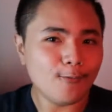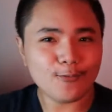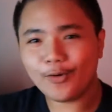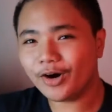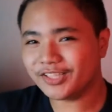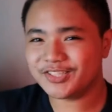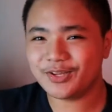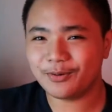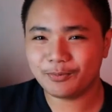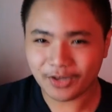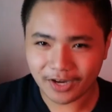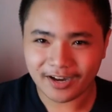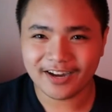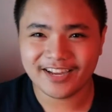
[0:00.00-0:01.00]
What's up,
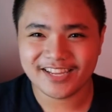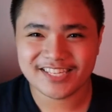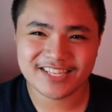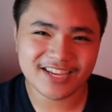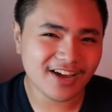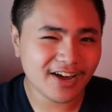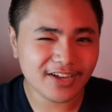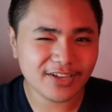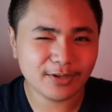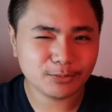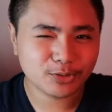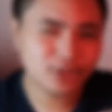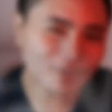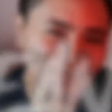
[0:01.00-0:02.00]
guys? I
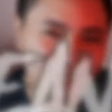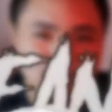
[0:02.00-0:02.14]
am Sean